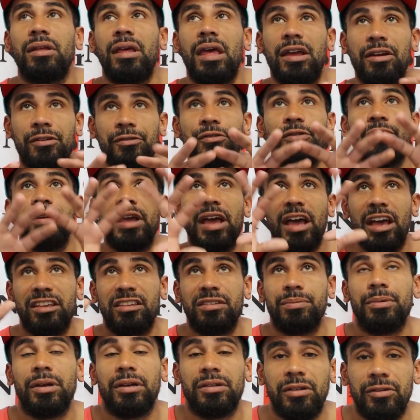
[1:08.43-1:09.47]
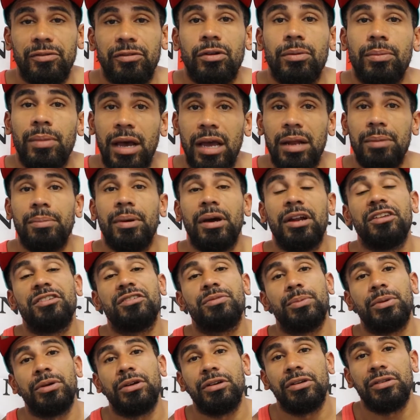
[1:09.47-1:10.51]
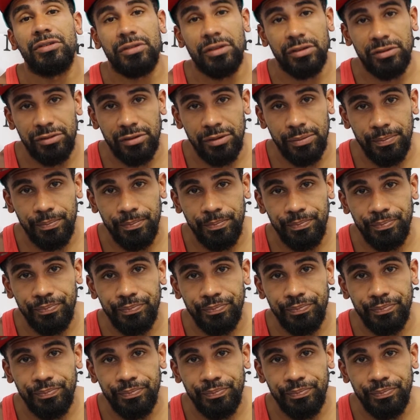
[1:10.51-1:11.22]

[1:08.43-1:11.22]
every aspect of your mind, body, spirit system.